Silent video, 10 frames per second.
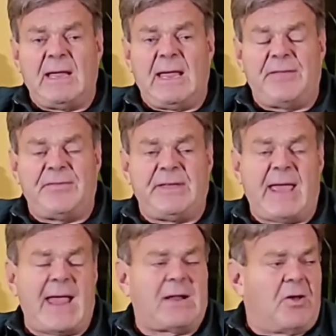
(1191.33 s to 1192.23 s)
And
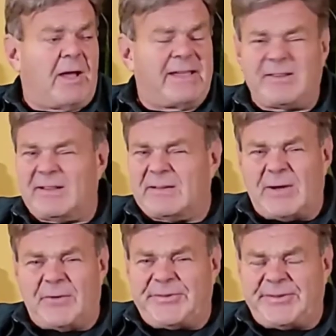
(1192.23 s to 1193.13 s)
the analog is
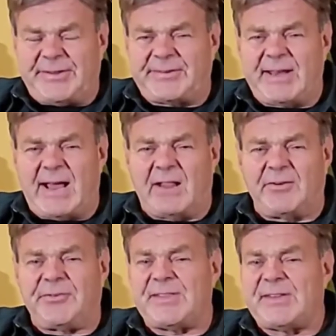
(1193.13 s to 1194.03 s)
around $60,